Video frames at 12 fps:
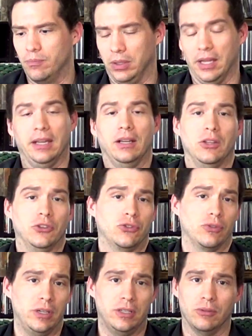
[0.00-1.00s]
playing on the
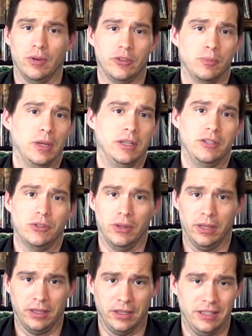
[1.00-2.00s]
street to raise money so
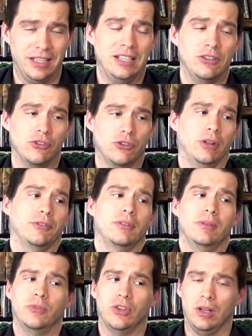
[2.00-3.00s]
they could eat and shelter
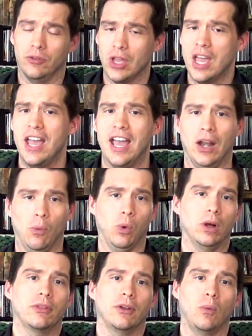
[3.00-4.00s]
themselves and
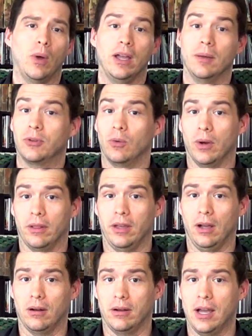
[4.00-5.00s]
work their way up to where
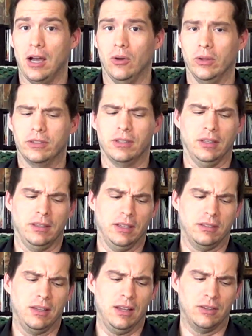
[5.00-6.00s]
they are now. It's like
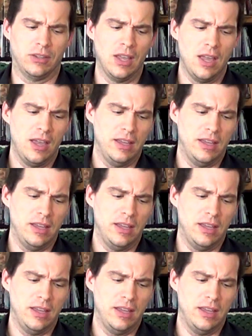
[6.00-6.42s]
that takes.